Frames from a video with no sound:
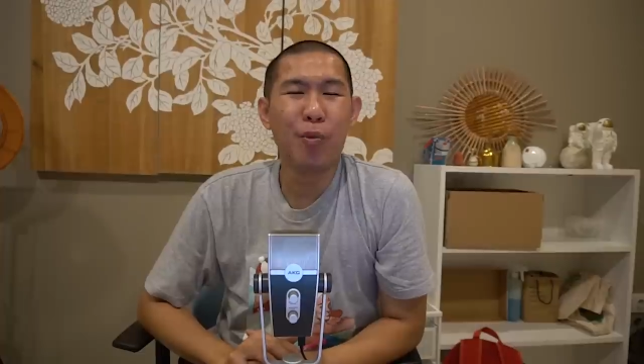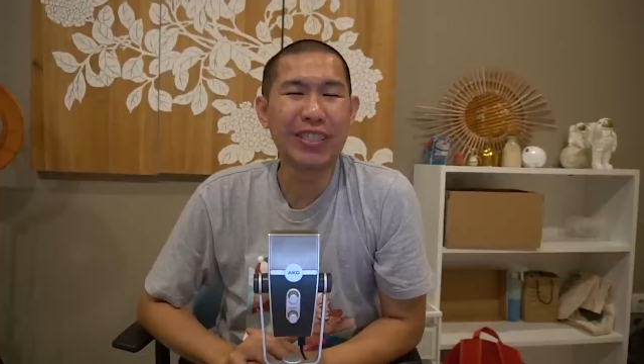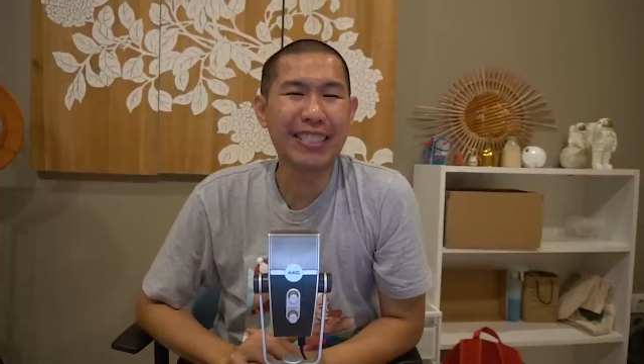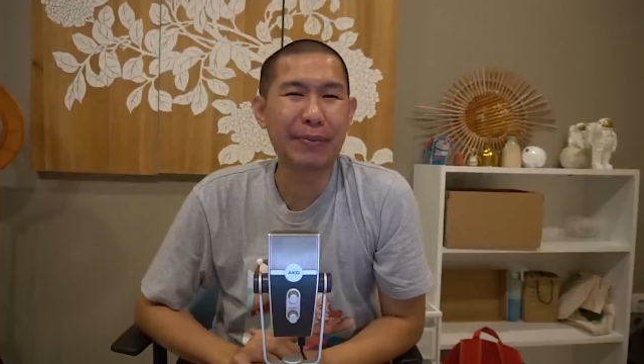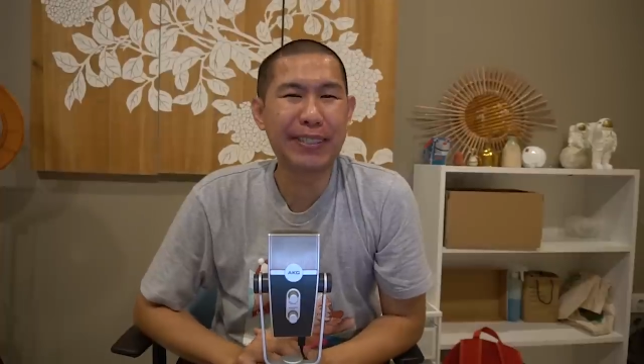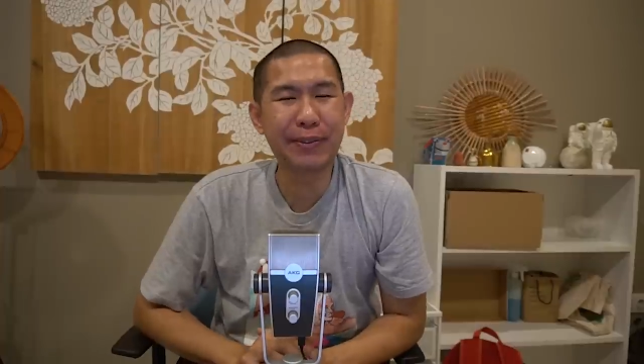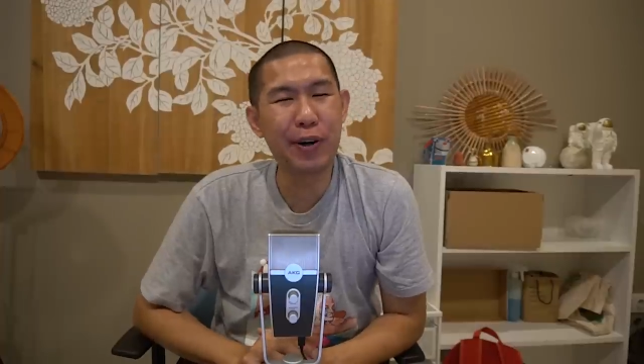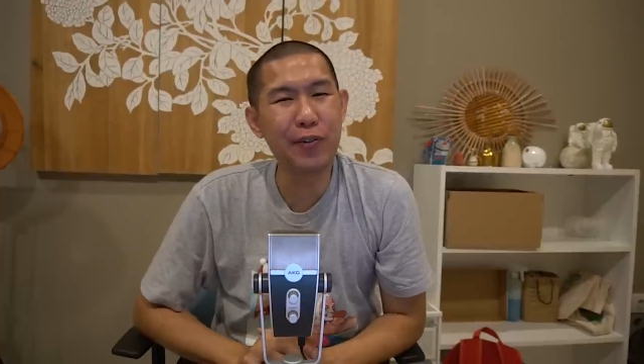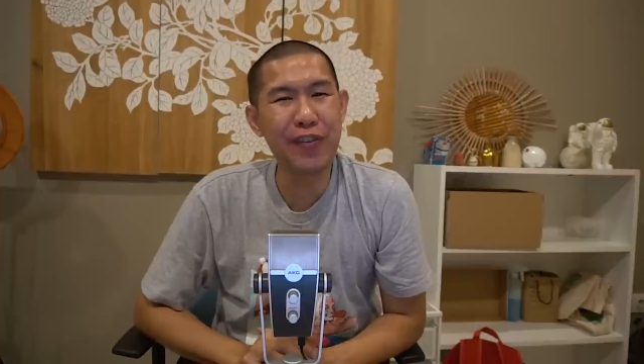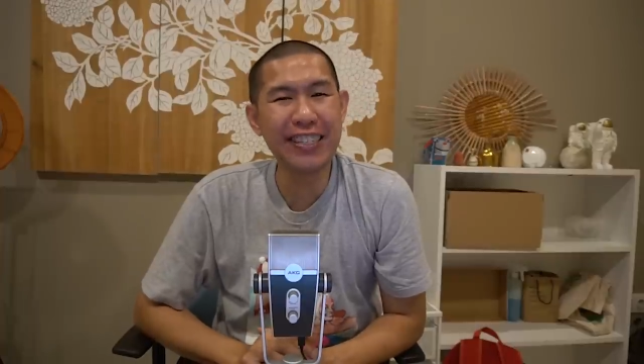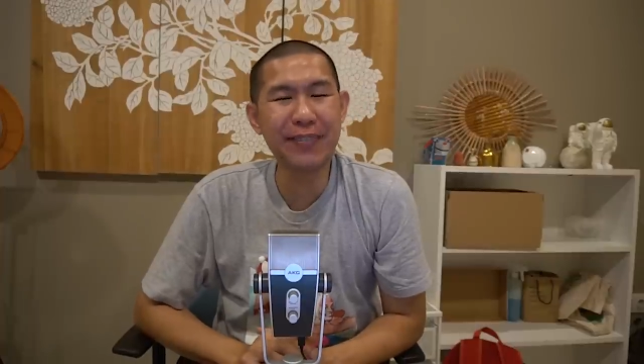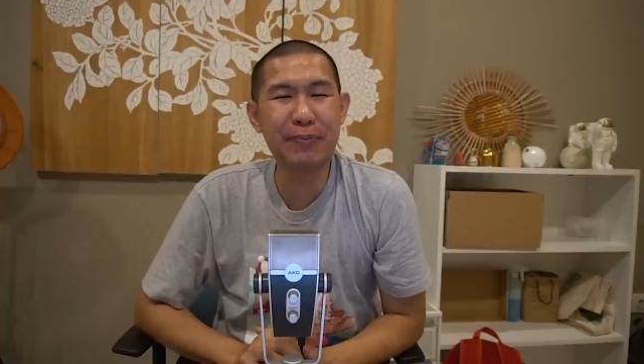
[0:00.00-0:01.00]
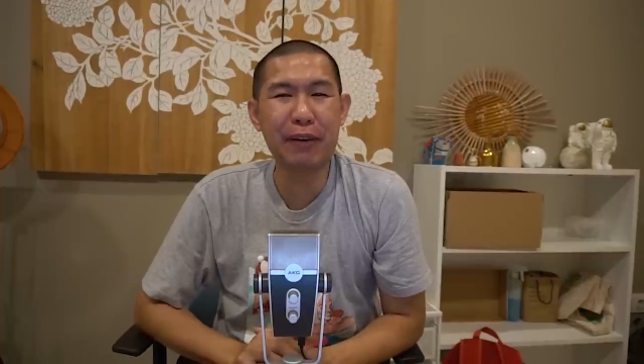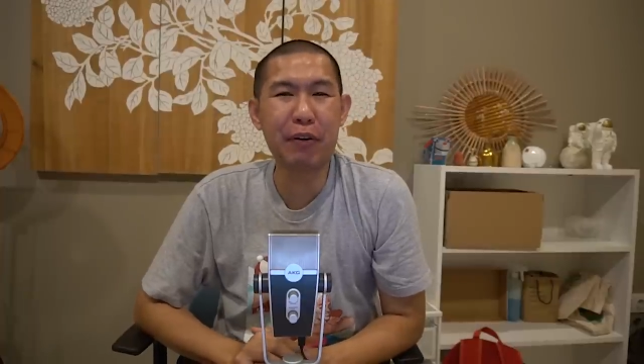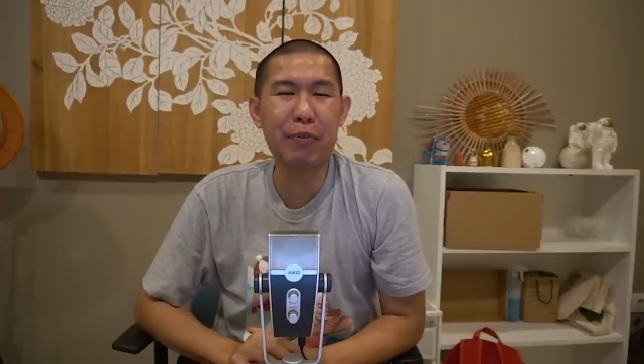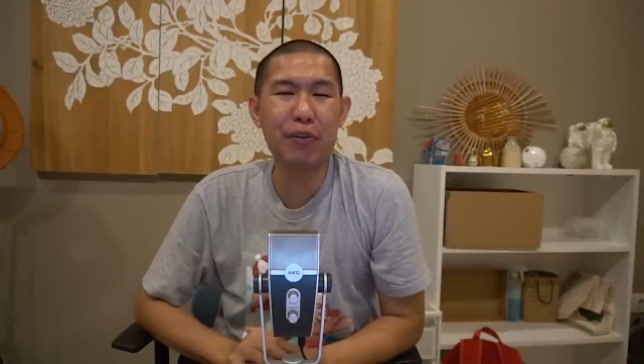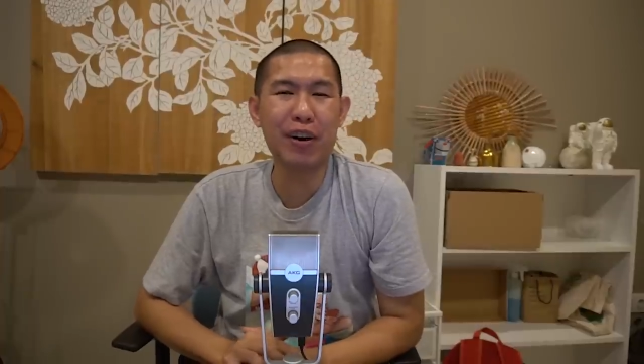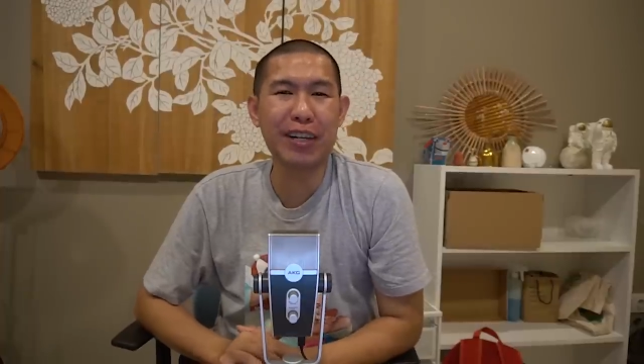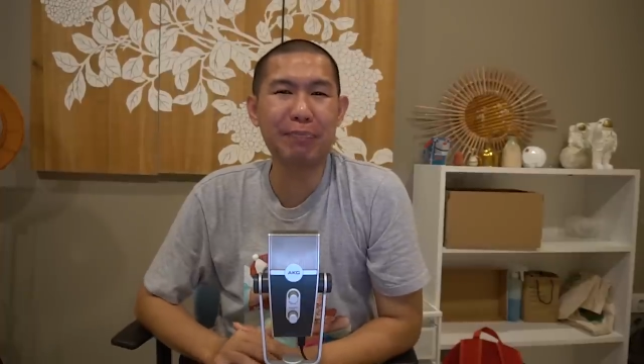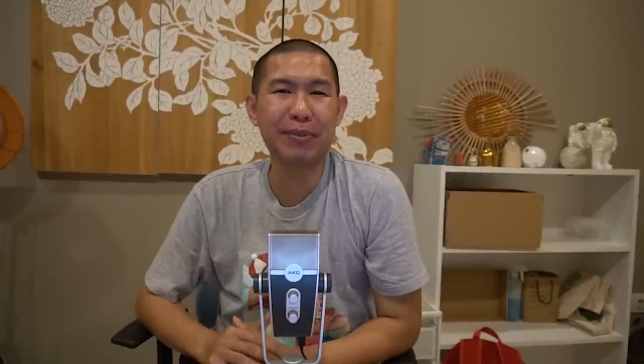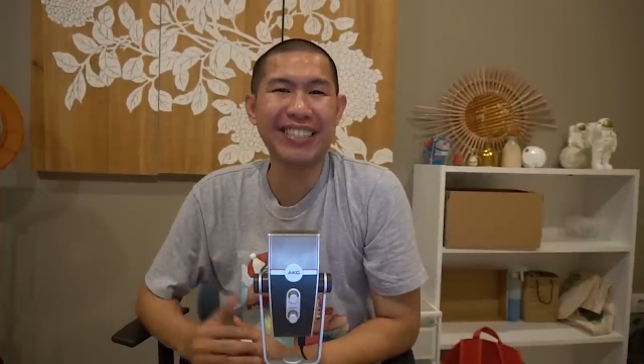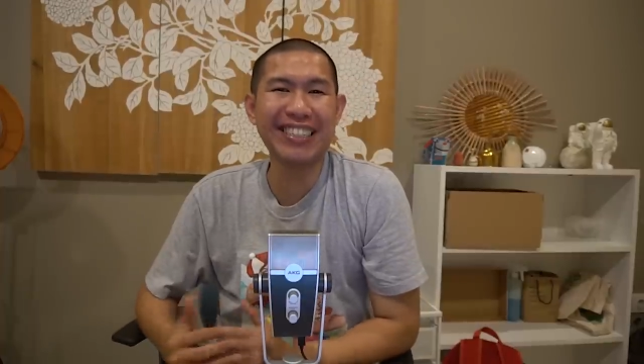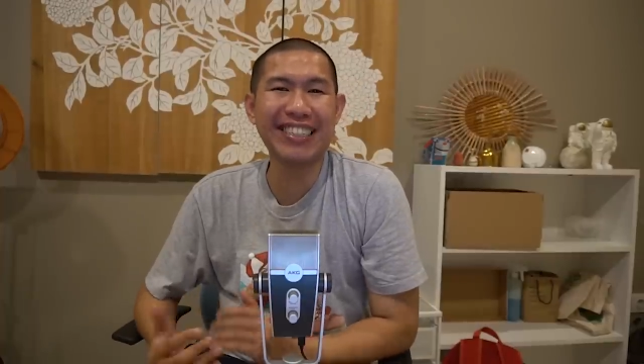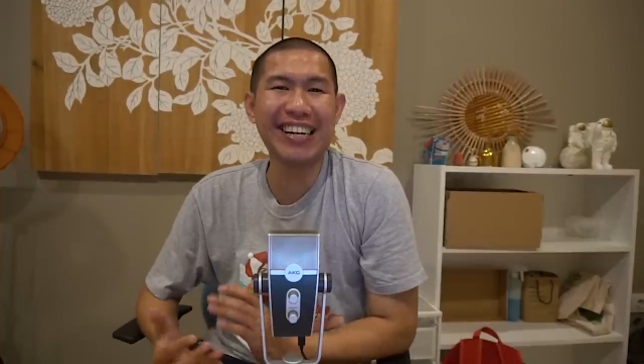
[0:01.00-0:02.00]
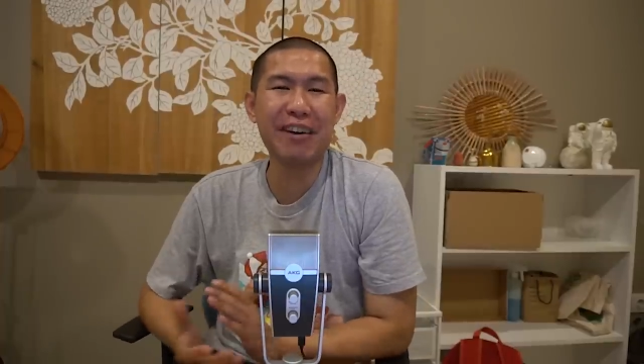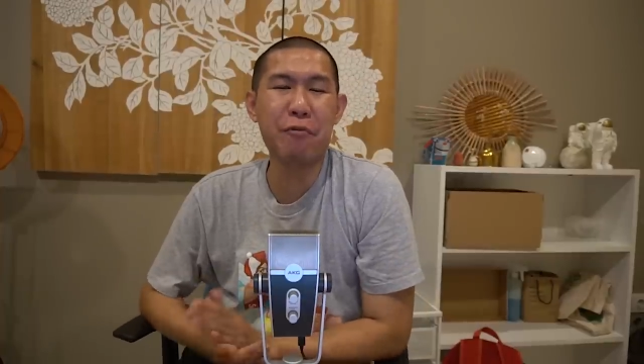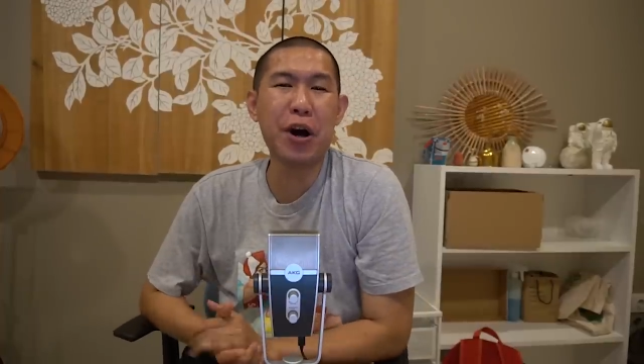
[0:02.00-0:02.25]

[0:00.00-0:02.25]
What's up, basketball fans? Back with me, Rocky Padila,